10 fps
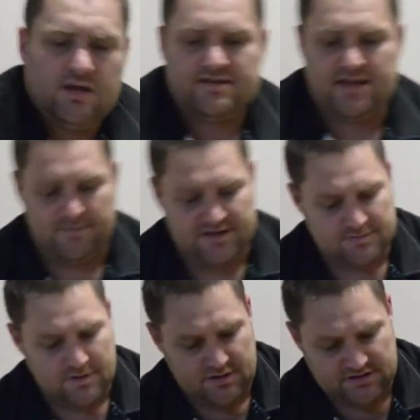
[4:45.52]
Same with
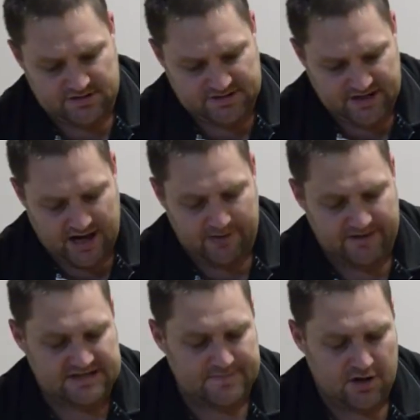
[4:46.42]
this one, so it's in
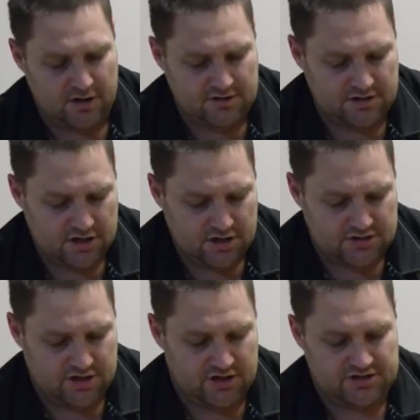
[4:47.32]
RX mode,
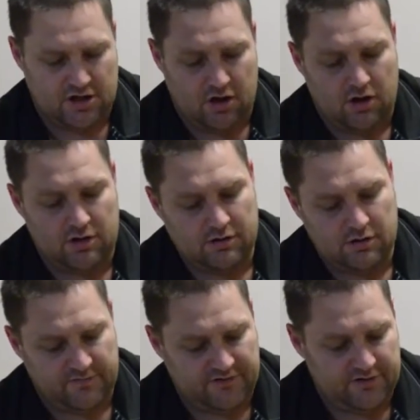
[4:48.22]
turn it to on,
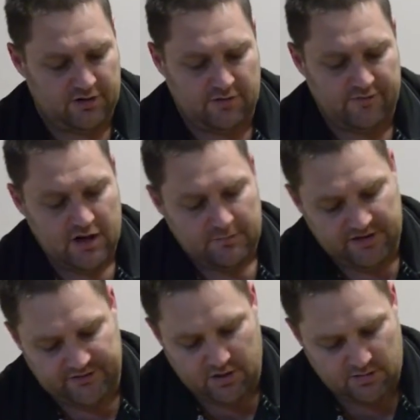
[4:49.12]

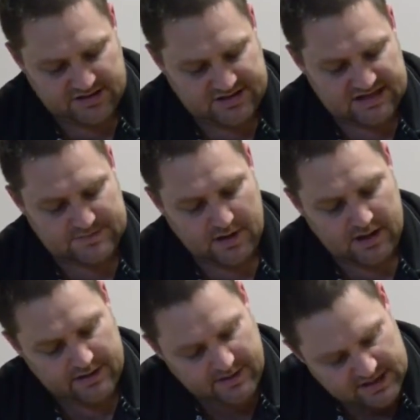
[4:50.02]
press and hold your test
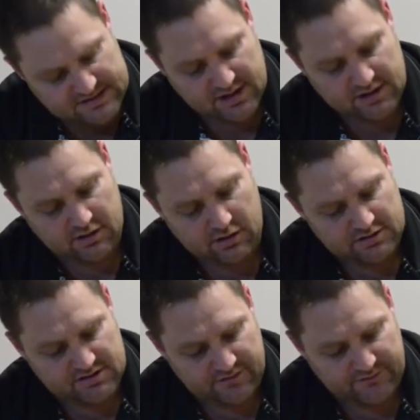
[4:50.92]
button, then turn it on
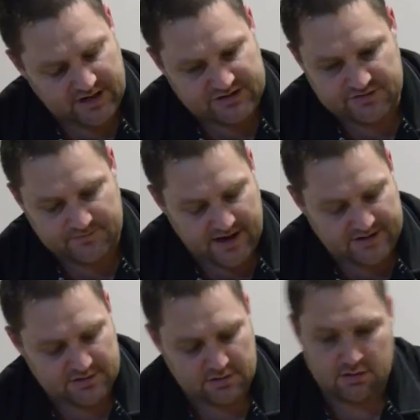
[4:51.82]
until it flashes
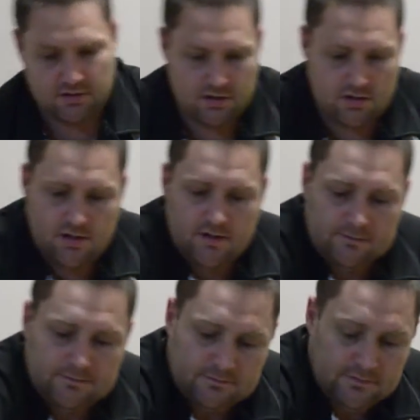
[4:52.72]
red.
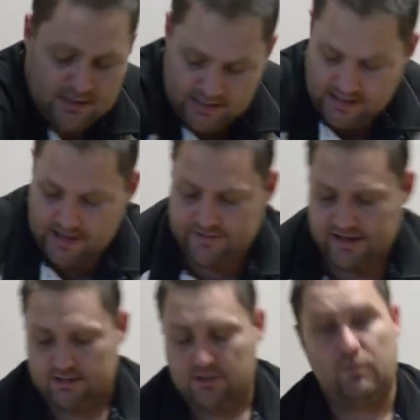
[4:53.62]
And
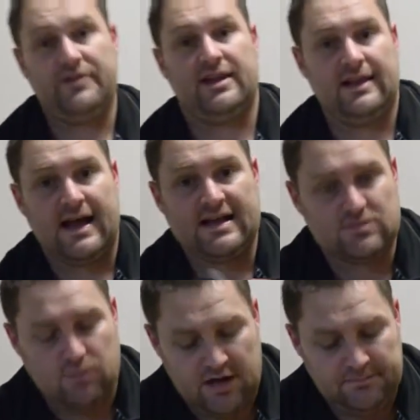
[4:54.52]
then with your
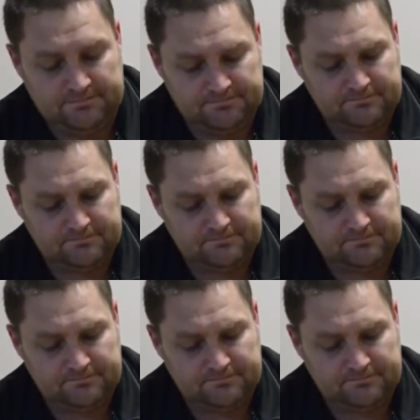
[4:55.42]
last one,